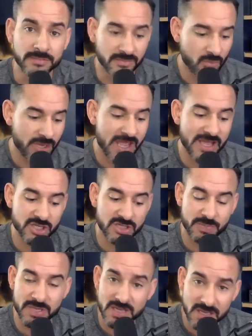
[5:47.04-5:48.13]
We can't just
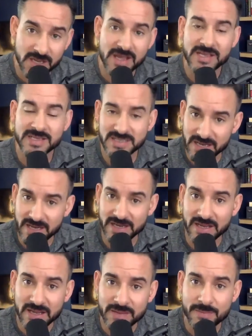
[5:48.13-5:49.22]
be
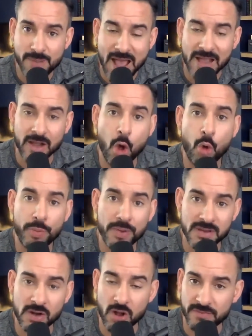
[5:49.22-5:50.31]
sitting back hoping
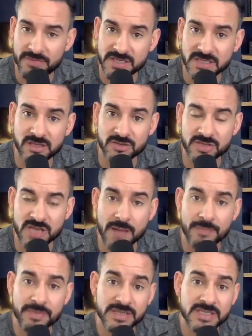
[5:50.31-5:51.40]
that all of this clears up.
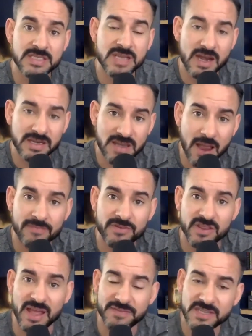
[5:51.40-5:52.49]
This is not a time for
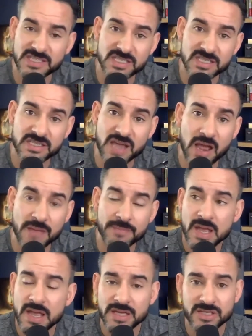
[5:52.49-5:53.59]
that. This is a time
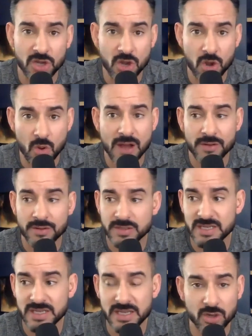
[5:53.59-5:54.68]
to go out, to
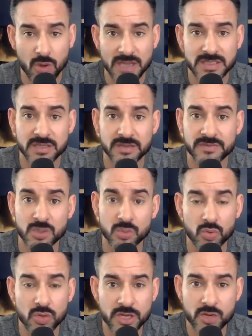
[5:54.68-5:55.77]
get aggressive, to
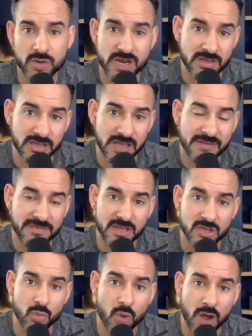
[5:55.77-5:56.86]
really create the life that
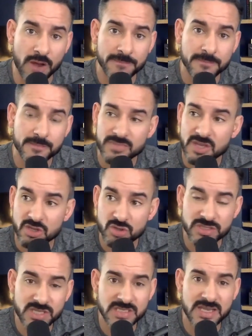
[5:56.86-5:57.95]
you want.
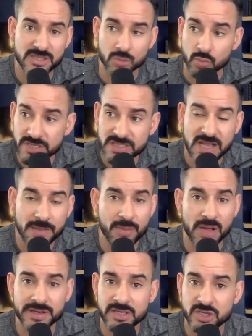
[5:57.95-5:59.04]
Use this as a reset
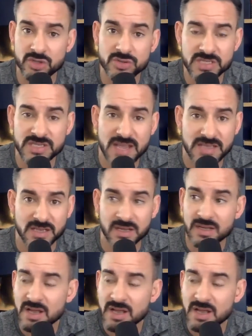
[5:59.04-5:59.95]
button. Use this as a